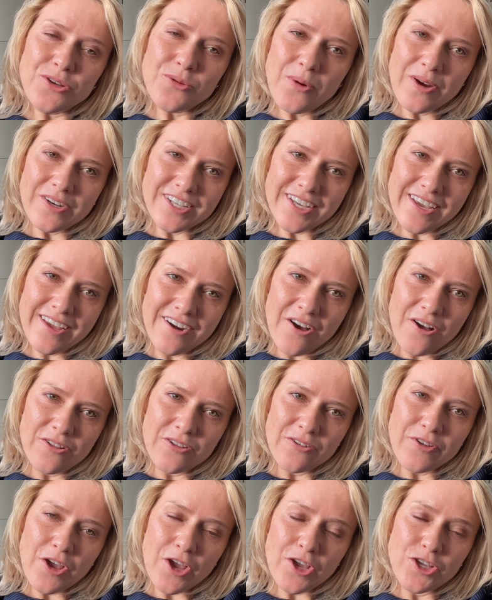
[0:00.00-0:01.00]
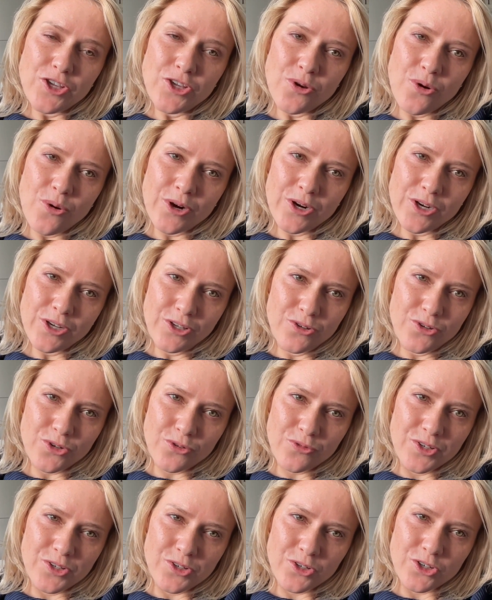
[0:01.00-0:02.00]
you want to get all of your user
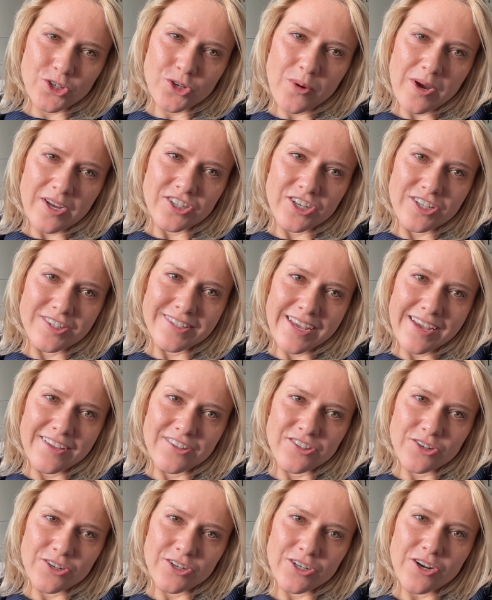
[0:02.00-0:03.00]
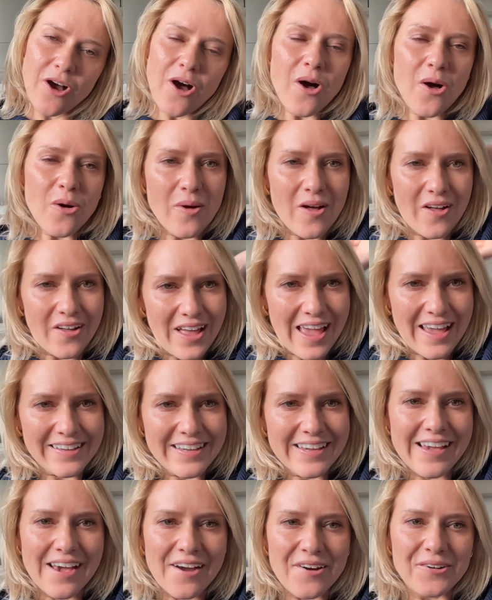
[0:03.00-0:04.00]
research questions answered, all while
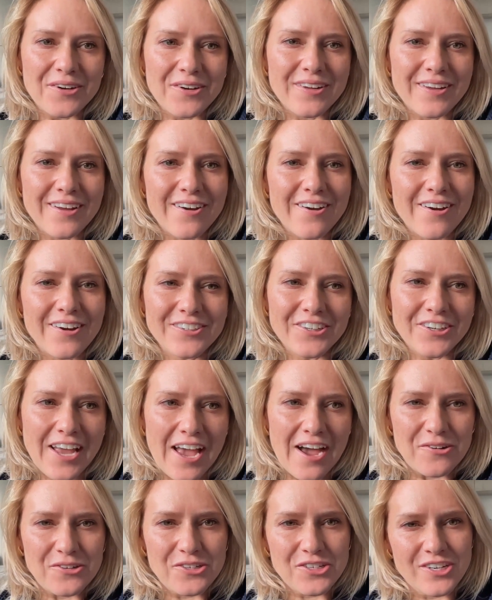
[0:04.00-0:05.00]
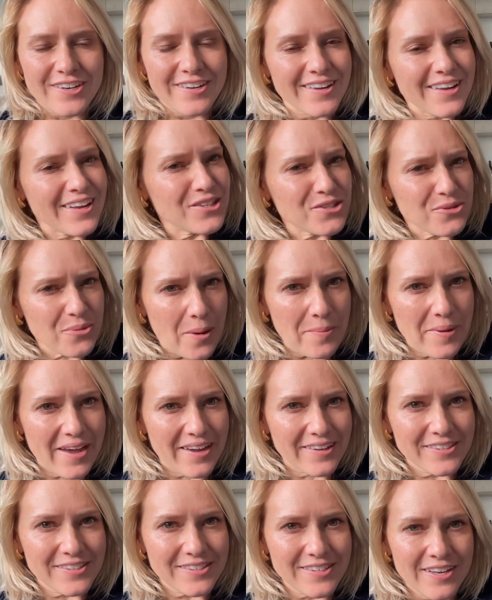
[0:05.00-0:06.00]
hanging out on your couch in
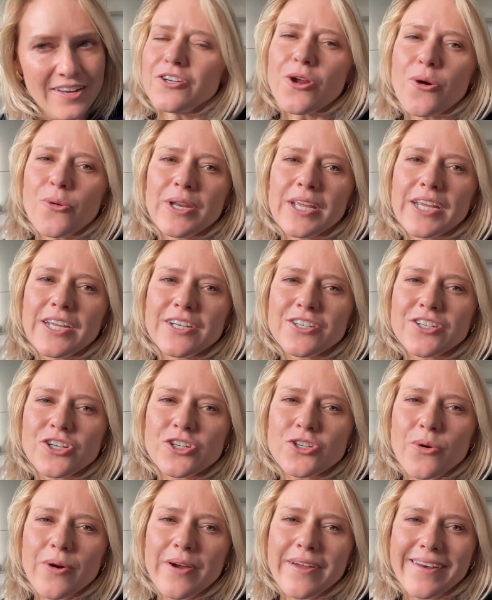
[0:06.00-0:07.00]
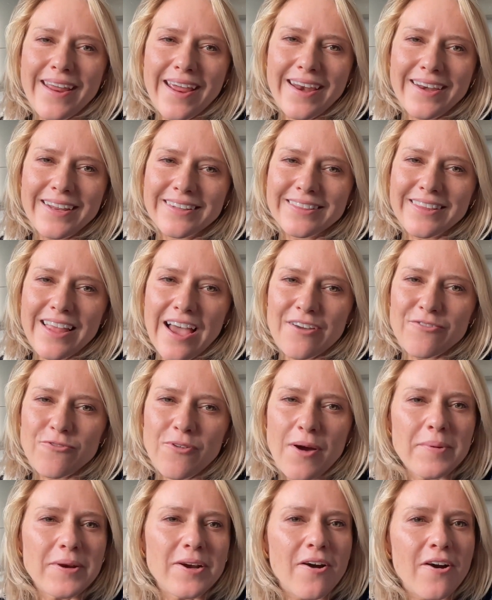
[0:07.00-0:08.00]
sweatpants? No need to join any live
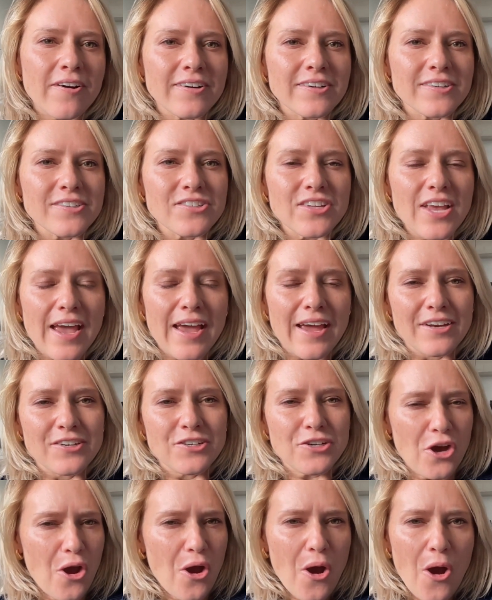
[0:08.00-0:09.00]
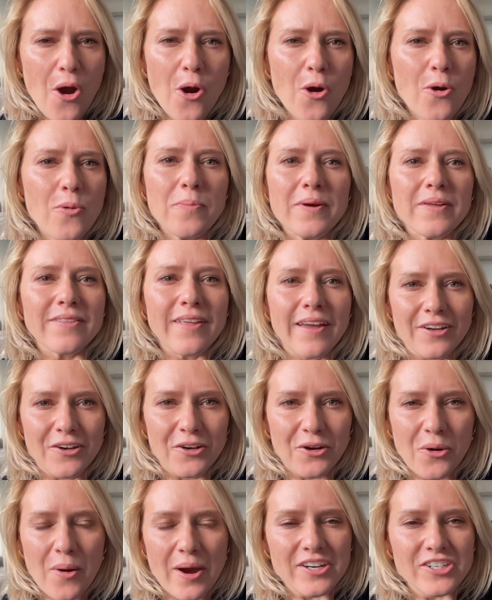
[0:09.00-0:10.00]
webinars and hope that
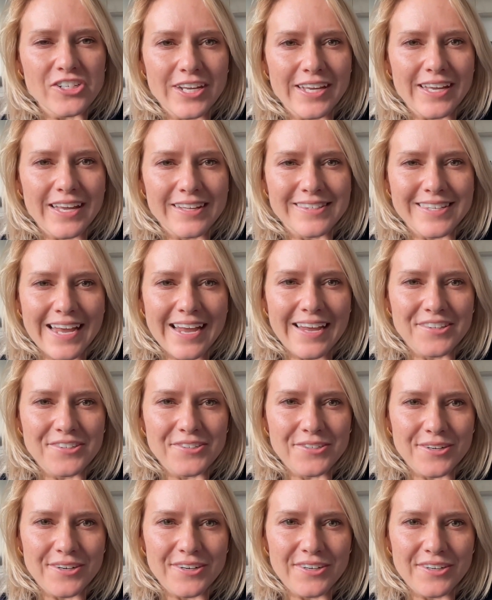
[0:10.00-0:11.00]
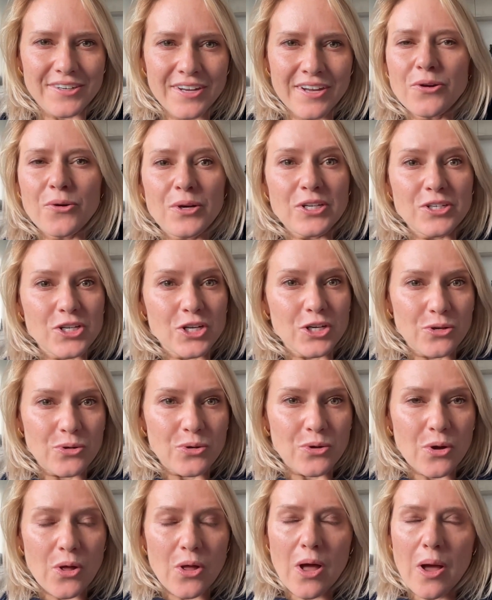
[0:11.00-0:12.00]
your question gets answered. No need to
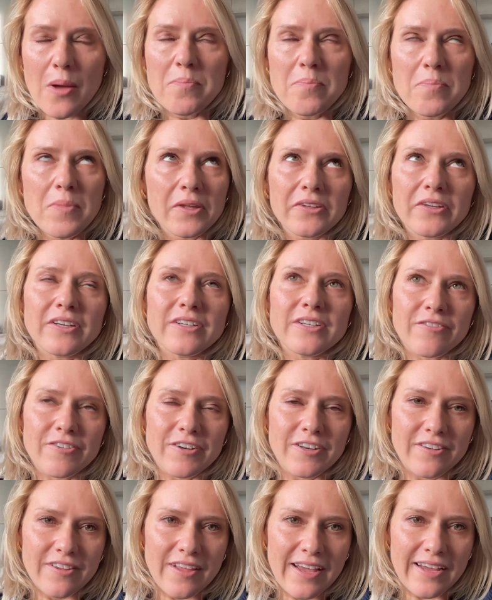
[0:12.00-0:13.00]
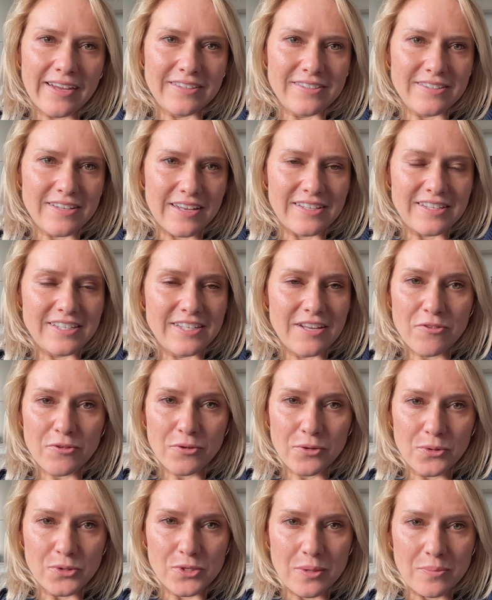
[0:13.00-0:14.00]
Google a million different things and sift
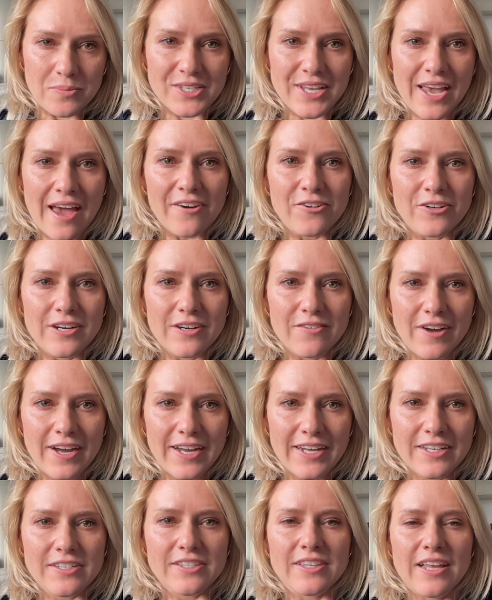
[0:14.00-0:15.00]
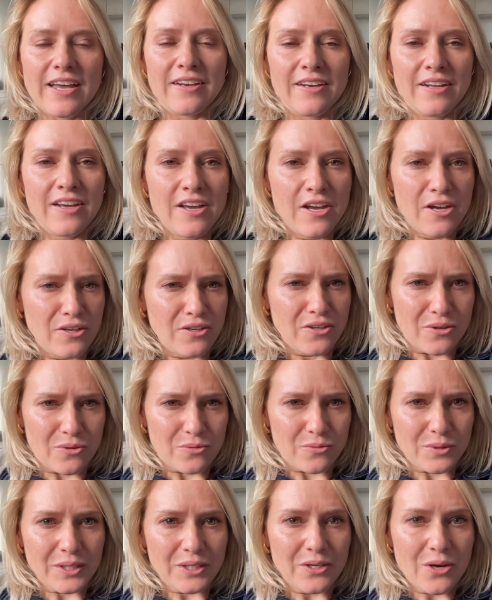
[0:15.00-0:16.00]
through some scattered advice that you
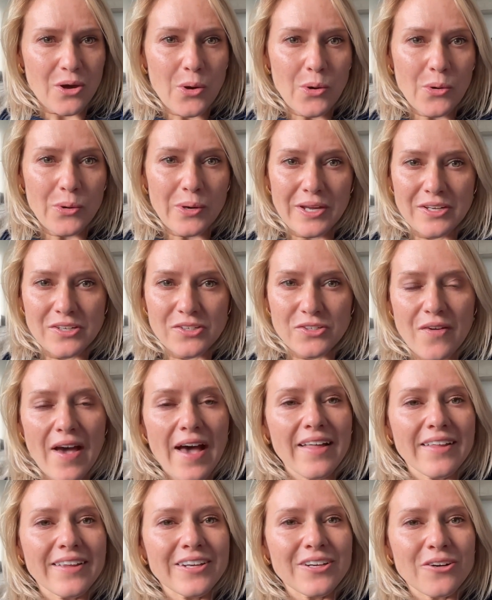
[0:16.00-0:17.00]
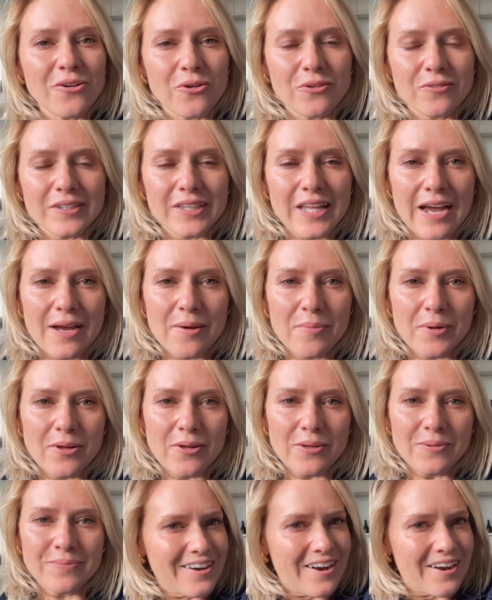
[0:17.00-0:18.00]
don't really know is valid or
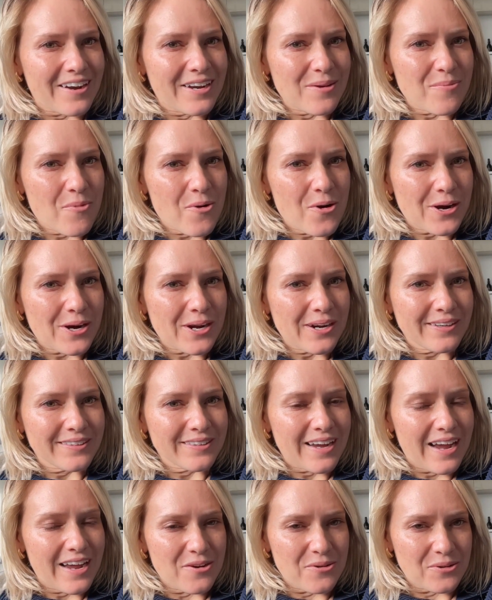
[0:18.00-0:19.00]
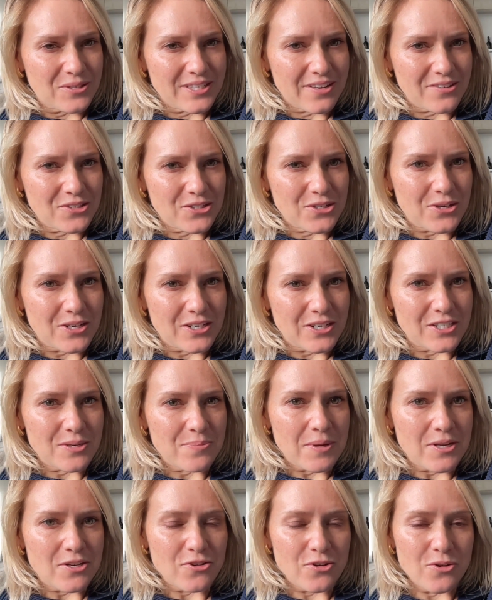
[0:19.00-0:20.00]
reliable. Not anymore. I know it sounds too good to
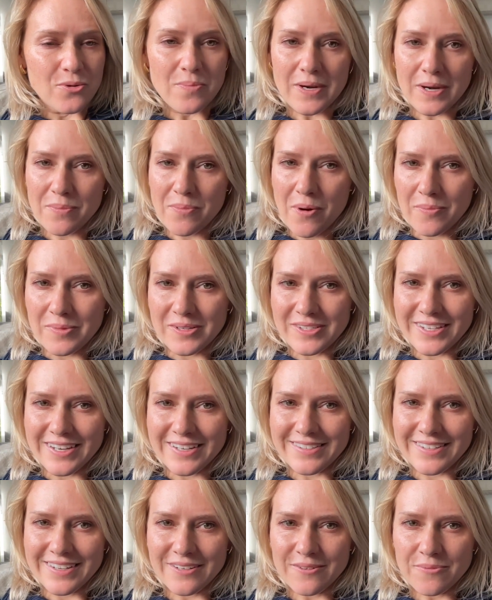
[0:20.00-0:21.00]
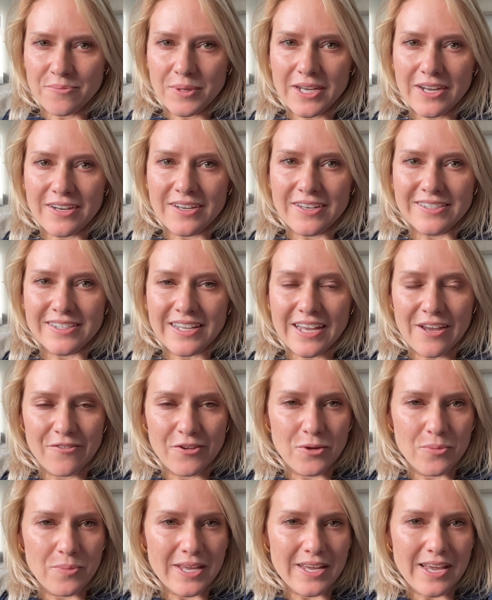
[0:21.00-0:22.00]
be true, but I promise it isn't, because if
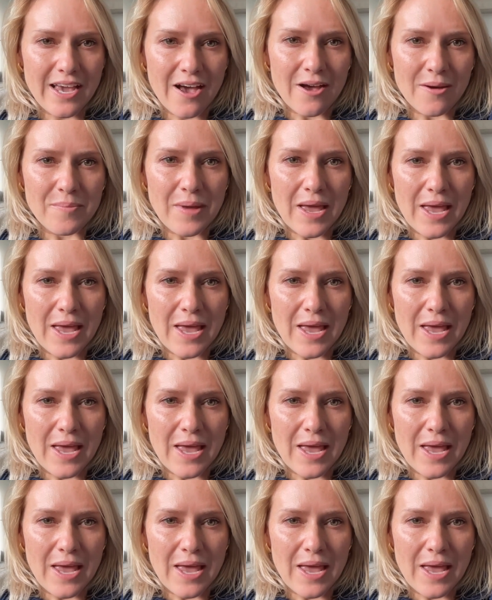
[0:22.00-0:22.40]
you become